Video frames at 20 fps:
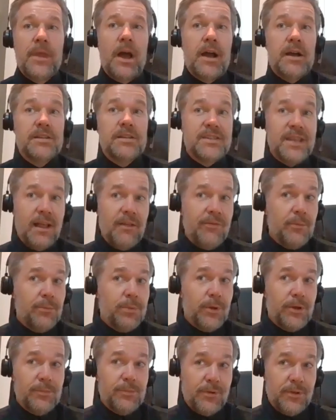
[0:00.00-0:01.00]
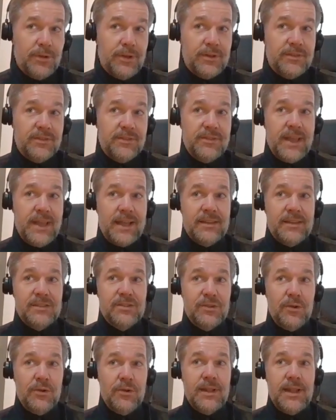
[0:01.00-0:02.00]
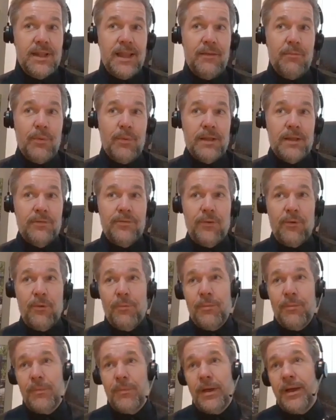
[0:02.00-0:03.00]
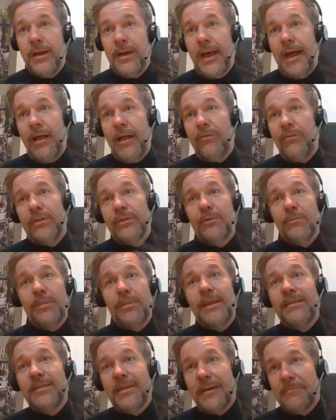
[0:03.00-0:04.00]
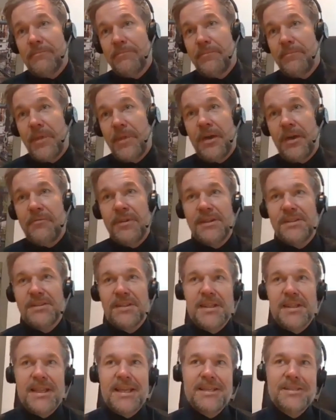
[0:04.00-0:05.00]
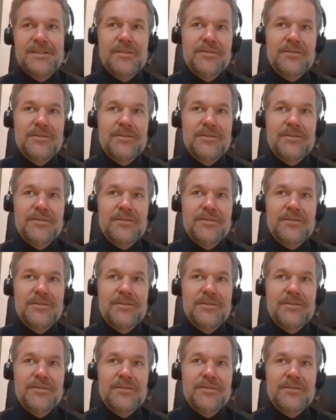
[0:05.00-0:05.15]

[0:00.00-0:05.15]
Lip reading: our self-employed product that is currently went from alpha to beta recently.